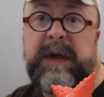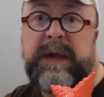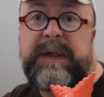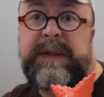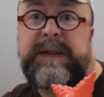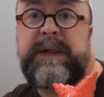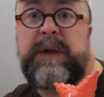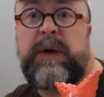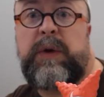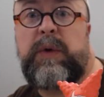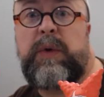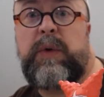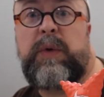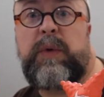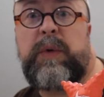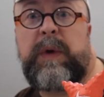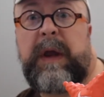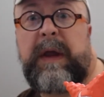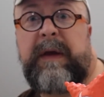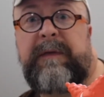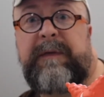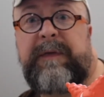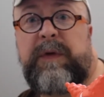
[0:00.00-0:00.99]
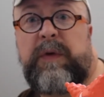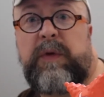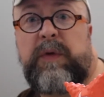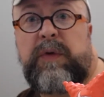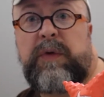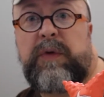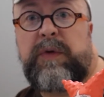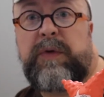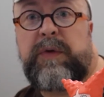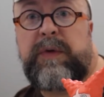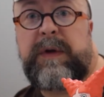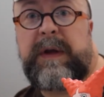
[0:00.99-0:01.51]
So if
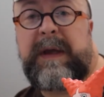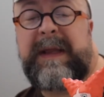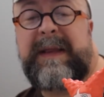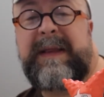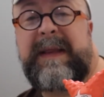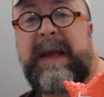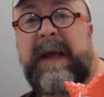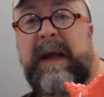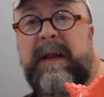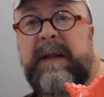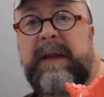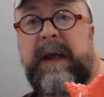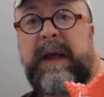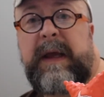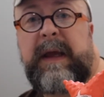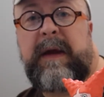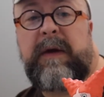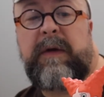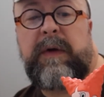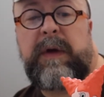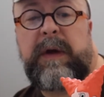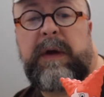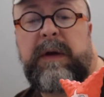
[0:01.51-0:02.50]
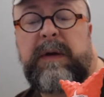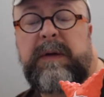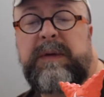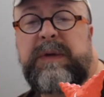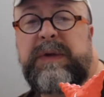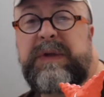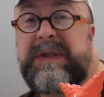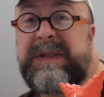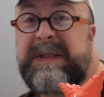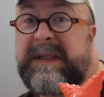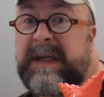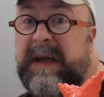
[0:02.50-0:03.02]
you're in the LA area,
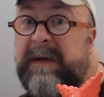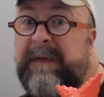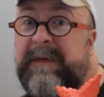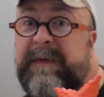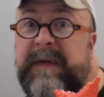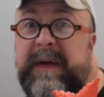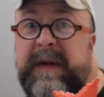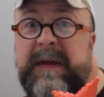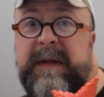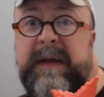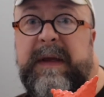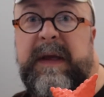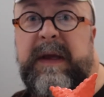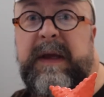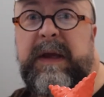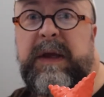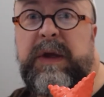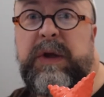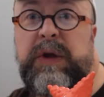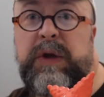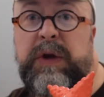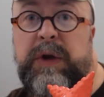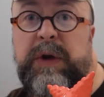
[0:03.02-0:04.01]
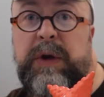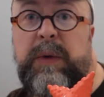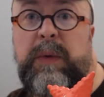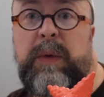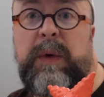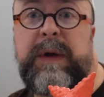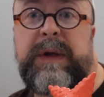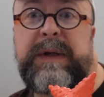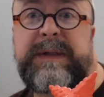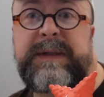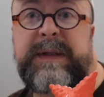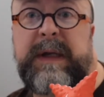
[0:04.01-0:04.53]
definitely you're going to
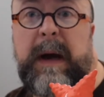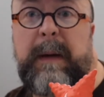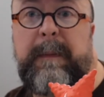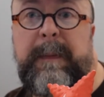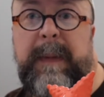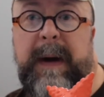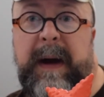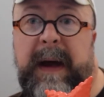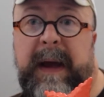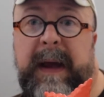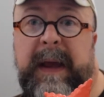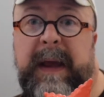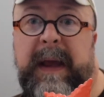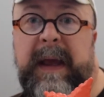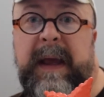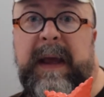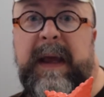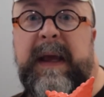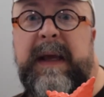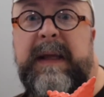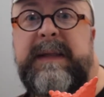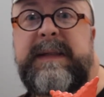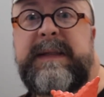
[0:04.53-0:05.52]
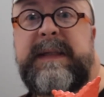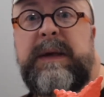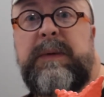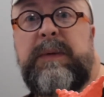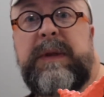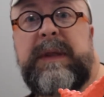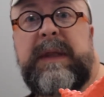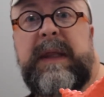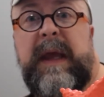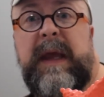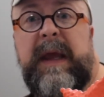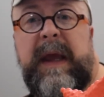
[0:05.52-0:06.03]
want to stop by and see
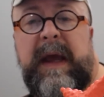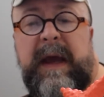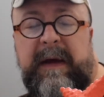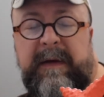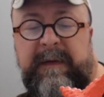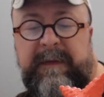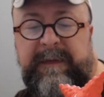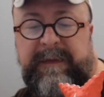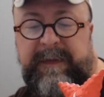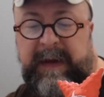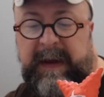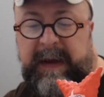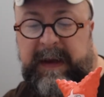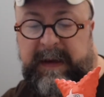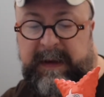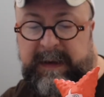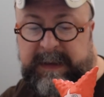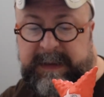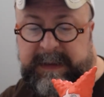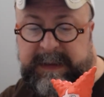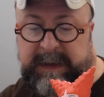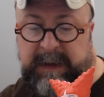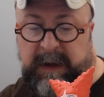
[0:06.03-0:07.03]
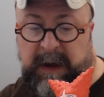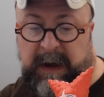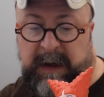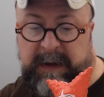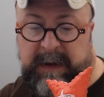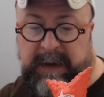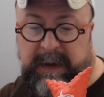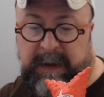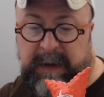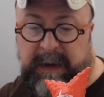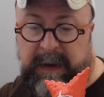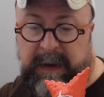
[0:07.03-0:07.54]
what they have in stock.